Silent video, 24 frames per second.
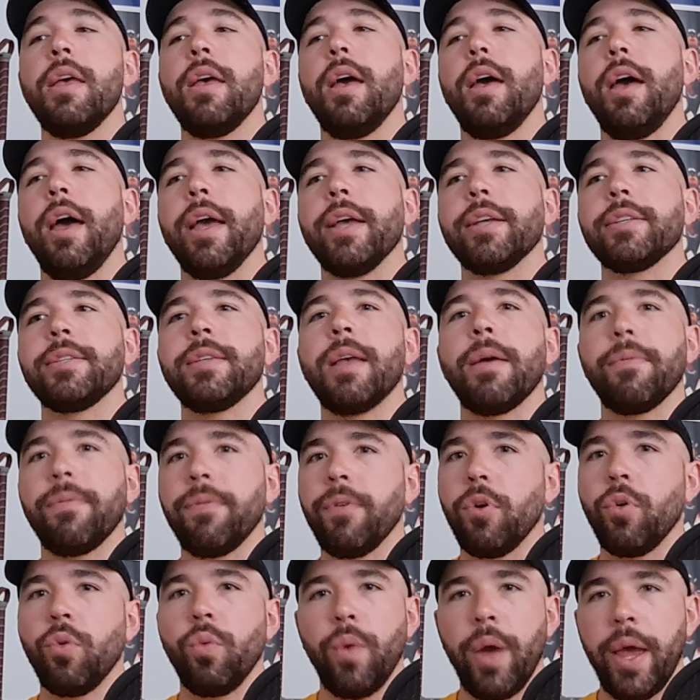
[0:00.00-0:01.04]
Uh, except
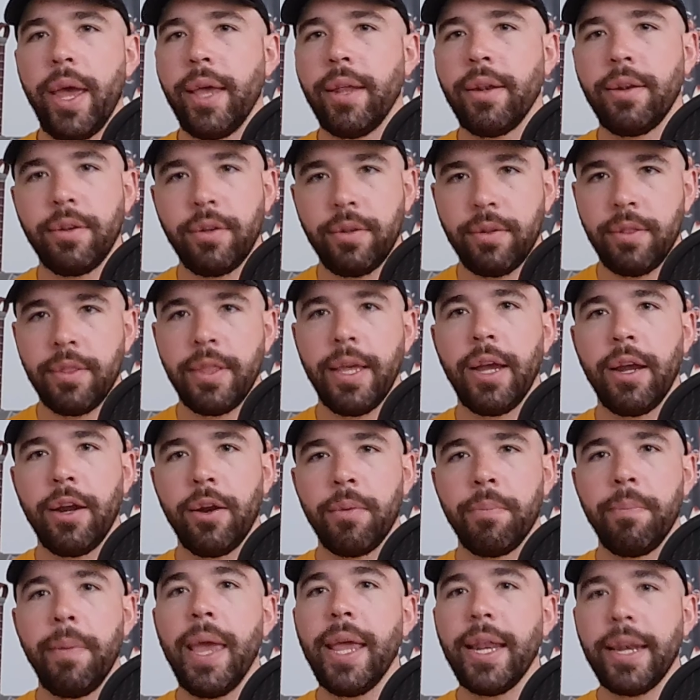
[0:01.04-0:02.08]
for when their
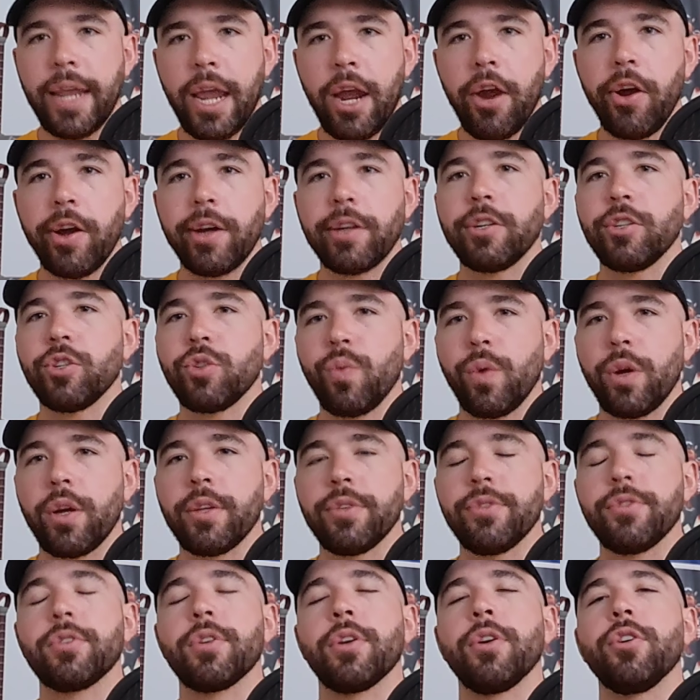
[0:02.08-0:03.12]
main characters were
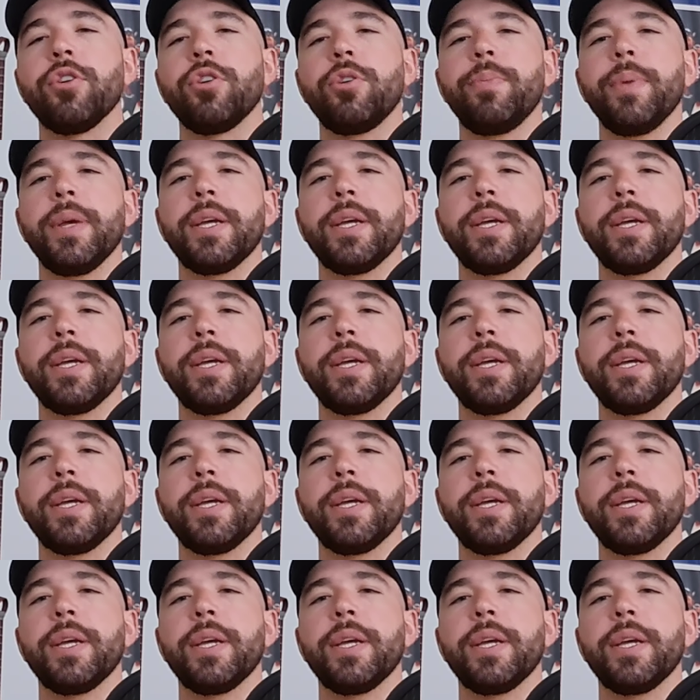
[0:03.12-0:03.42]
concerned,